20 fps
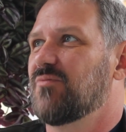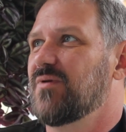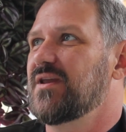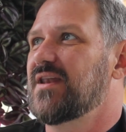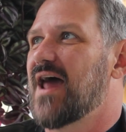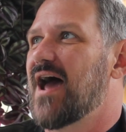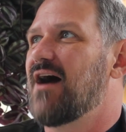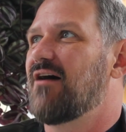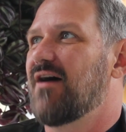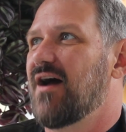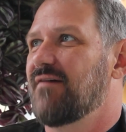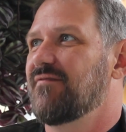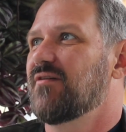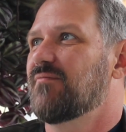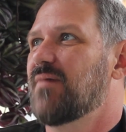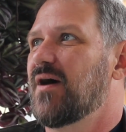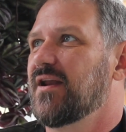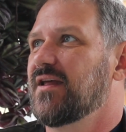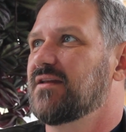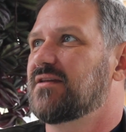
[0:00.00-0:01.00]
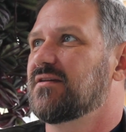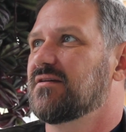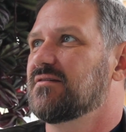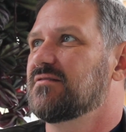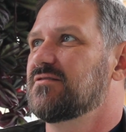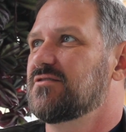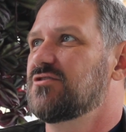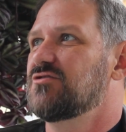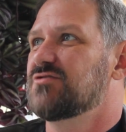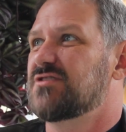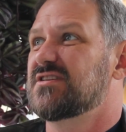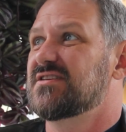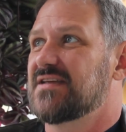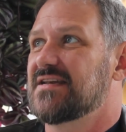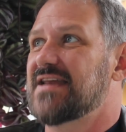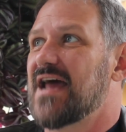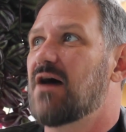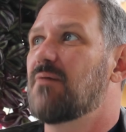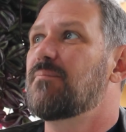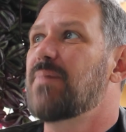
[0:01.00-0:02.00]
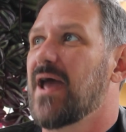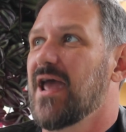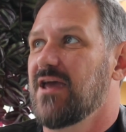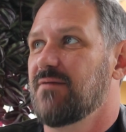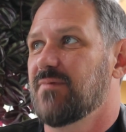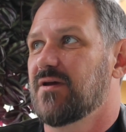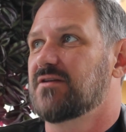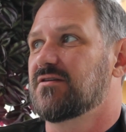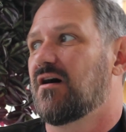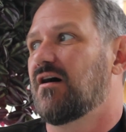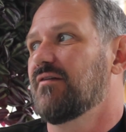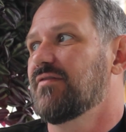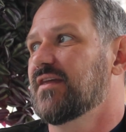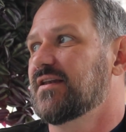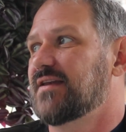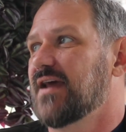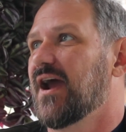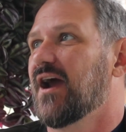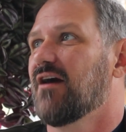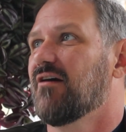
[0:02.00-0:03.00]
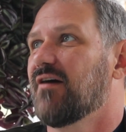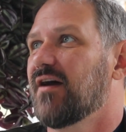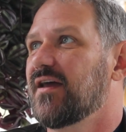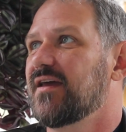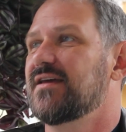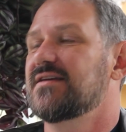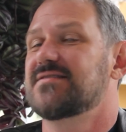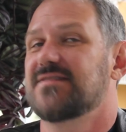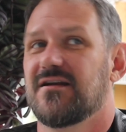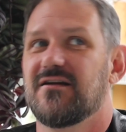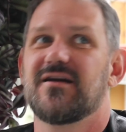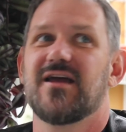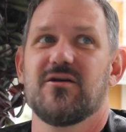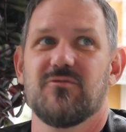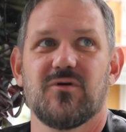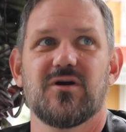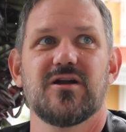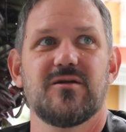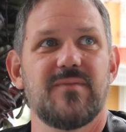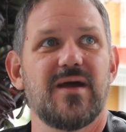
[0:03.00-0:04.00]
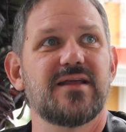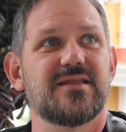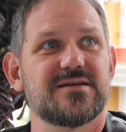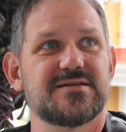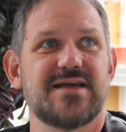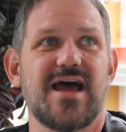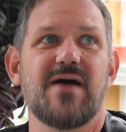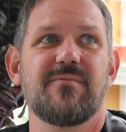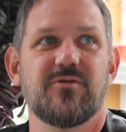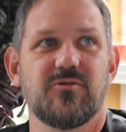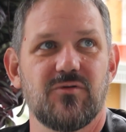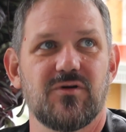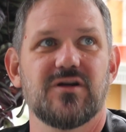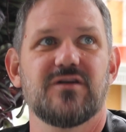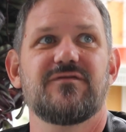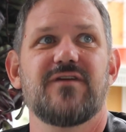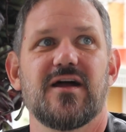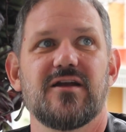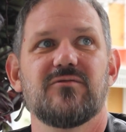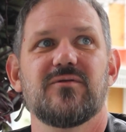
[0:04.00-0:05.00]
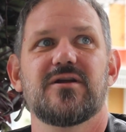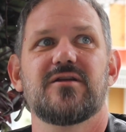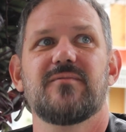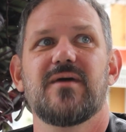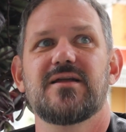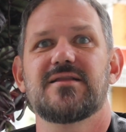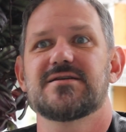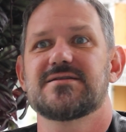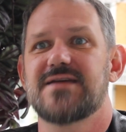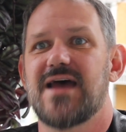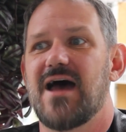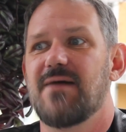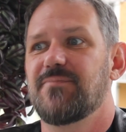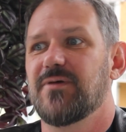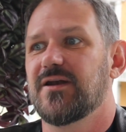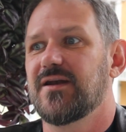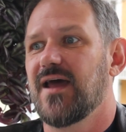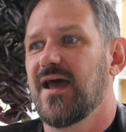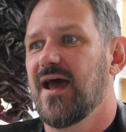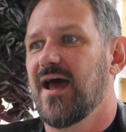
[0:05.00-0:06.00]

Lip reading: we now have the money to use as the down payment on the dairy, he said, okay, we're going to make this happen. We're going to find a way to make this happen.